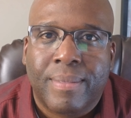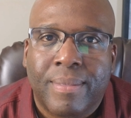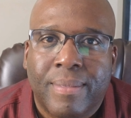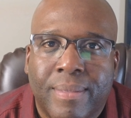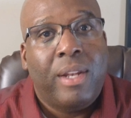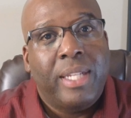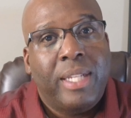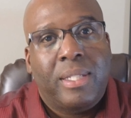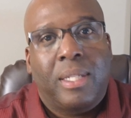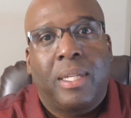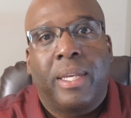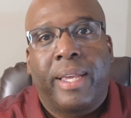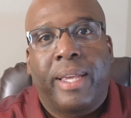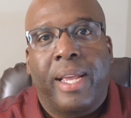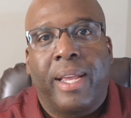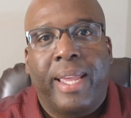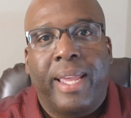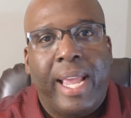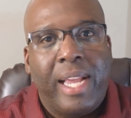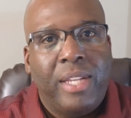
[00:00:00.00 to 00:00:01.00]
Let's look
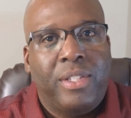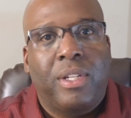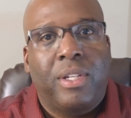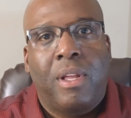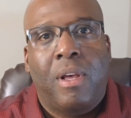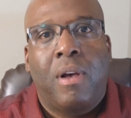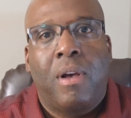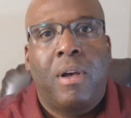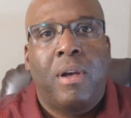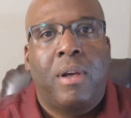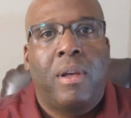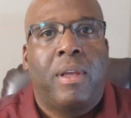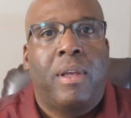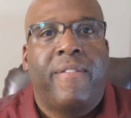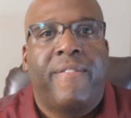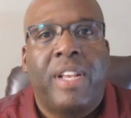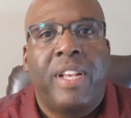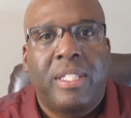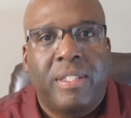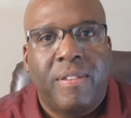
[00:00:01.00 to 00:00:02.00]
at case law,
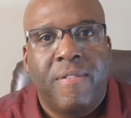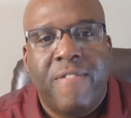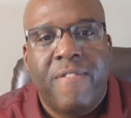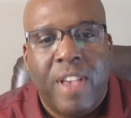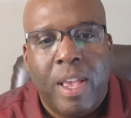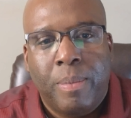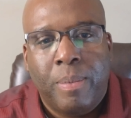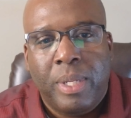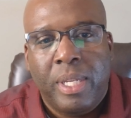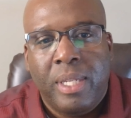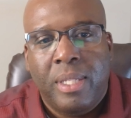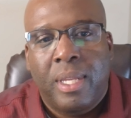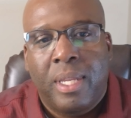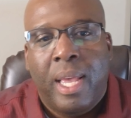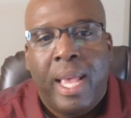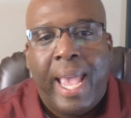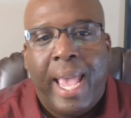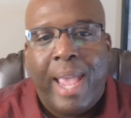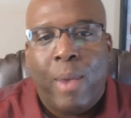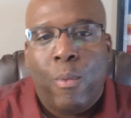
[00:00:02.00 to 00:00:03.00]
vets and families.
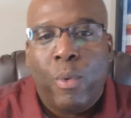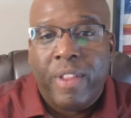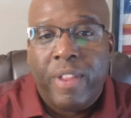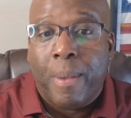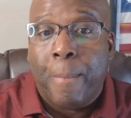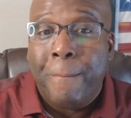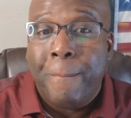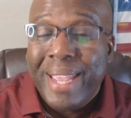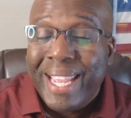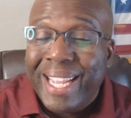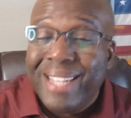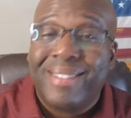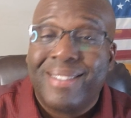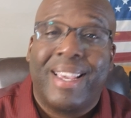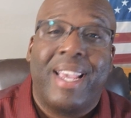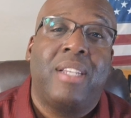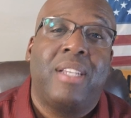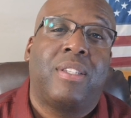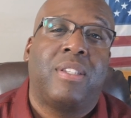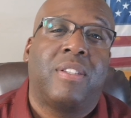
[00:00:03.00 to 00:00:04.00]
And one of the biggest
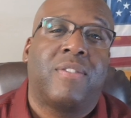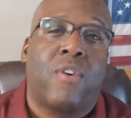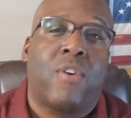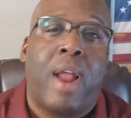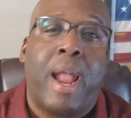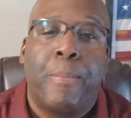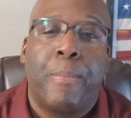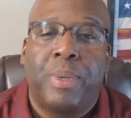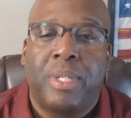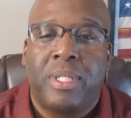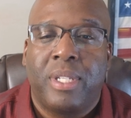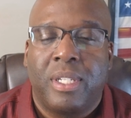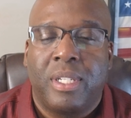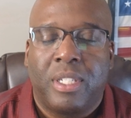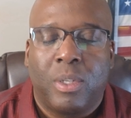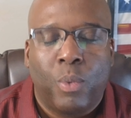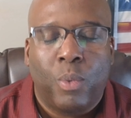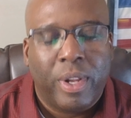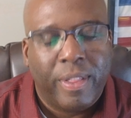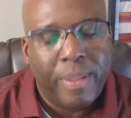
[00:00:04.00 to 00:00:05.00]
cases for
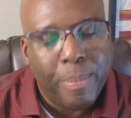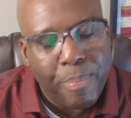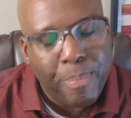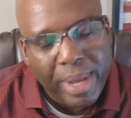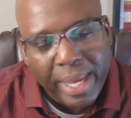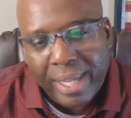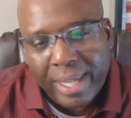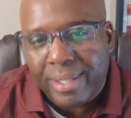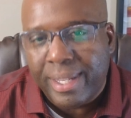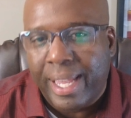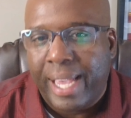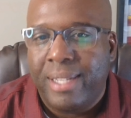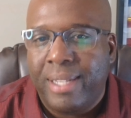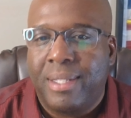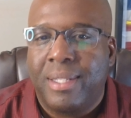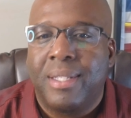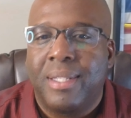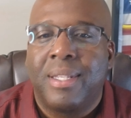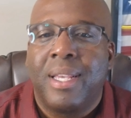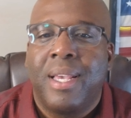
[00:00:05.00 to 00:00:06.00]
hypertension, one of the biggest
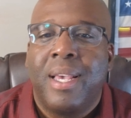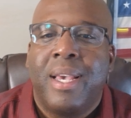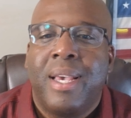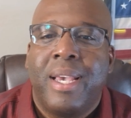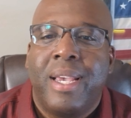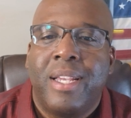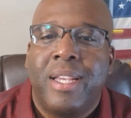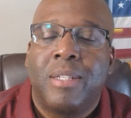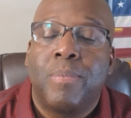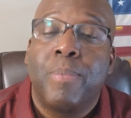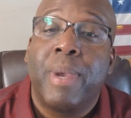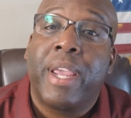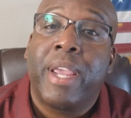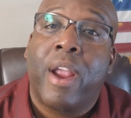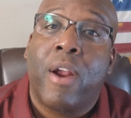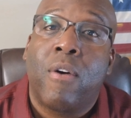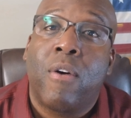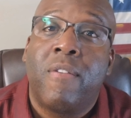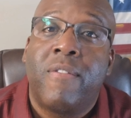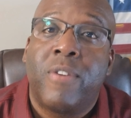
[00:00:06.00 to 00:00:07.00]
cases is
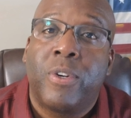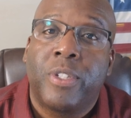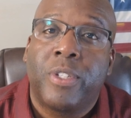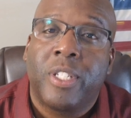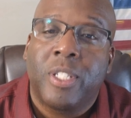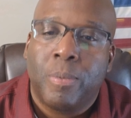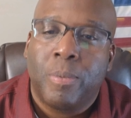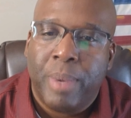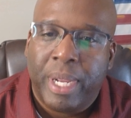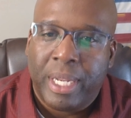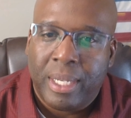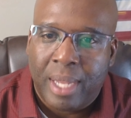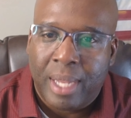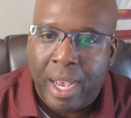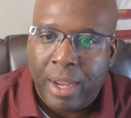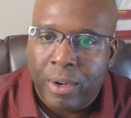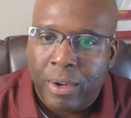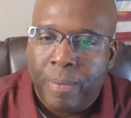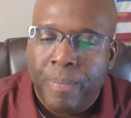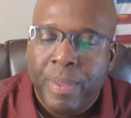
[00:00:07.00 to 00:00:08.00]
McCarroll versus
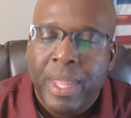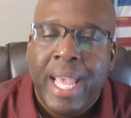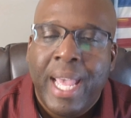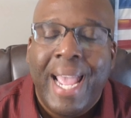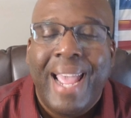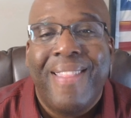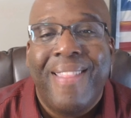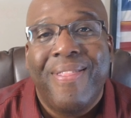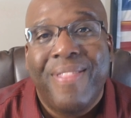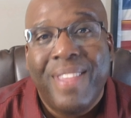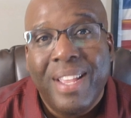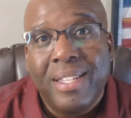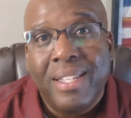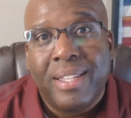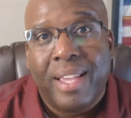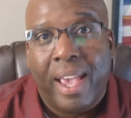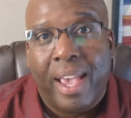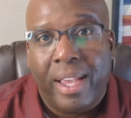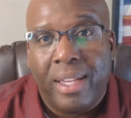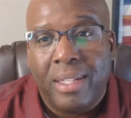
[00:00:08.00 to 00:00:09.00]
McDonald. And this
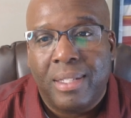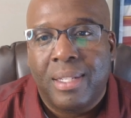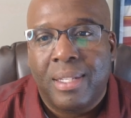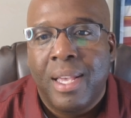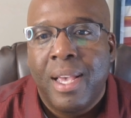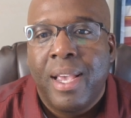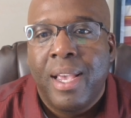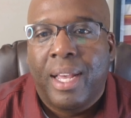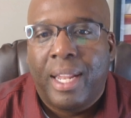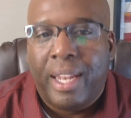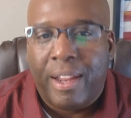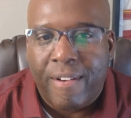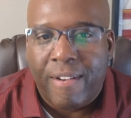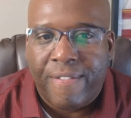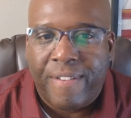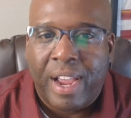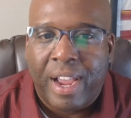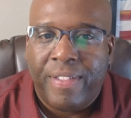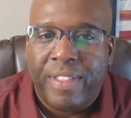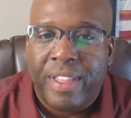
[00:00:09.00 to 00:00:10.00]
case
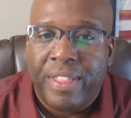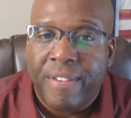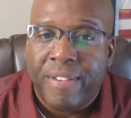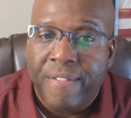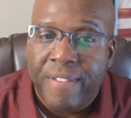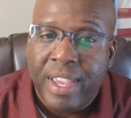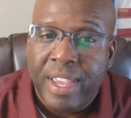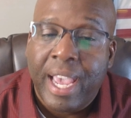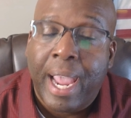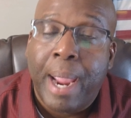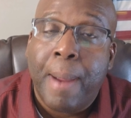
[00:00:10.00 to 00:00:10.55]
clarified that the VA